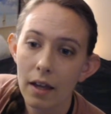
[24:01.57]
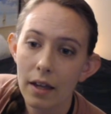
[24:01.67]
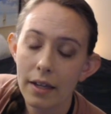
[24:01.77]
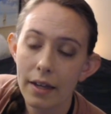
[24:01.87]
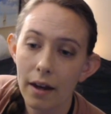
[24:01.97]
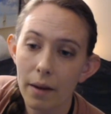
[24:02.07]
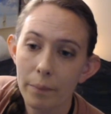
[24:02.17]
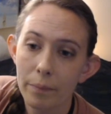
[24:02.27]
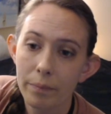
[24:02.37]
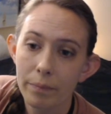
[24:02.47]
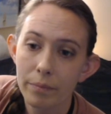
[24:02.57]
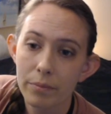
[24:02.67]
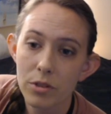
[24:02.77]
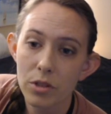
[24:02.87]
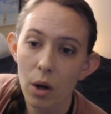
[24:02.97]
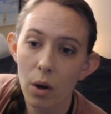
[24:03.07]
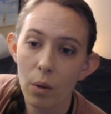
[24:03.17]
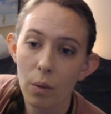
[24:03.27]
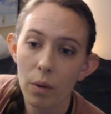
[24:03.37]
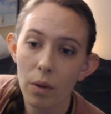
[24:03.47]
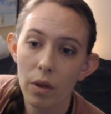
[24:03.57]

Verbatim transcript: yeah, so